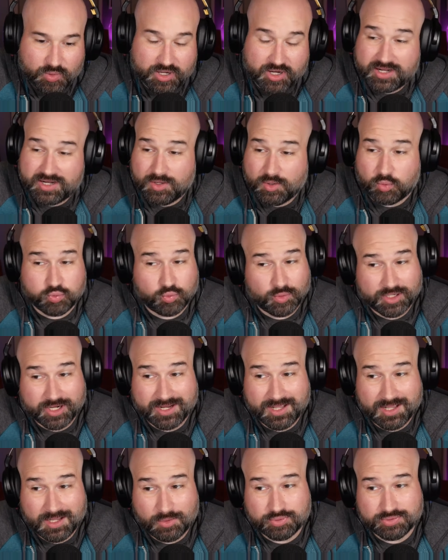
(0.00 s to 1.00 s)
We're gonna we're
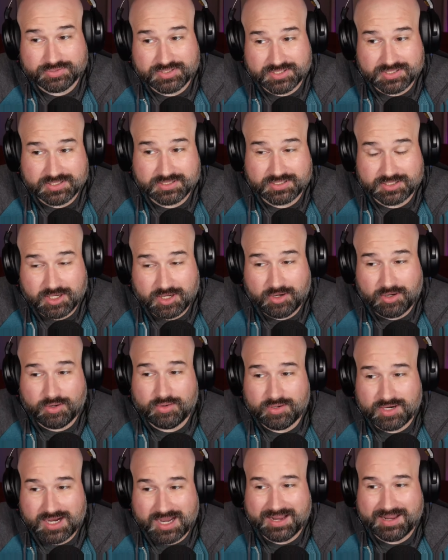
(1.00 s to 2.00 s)
gonna
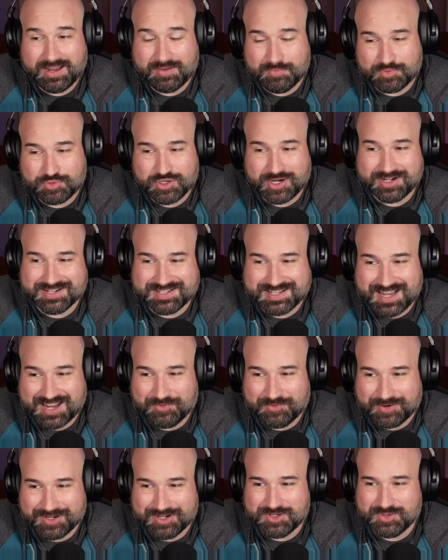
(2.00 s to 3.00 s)
so I have been trying to
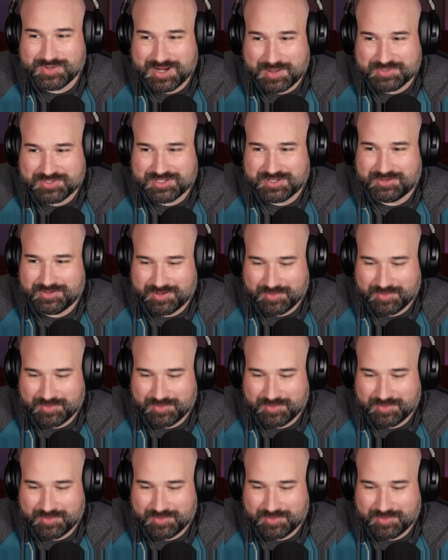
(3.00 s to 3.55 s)
decide if we're gonna do an episode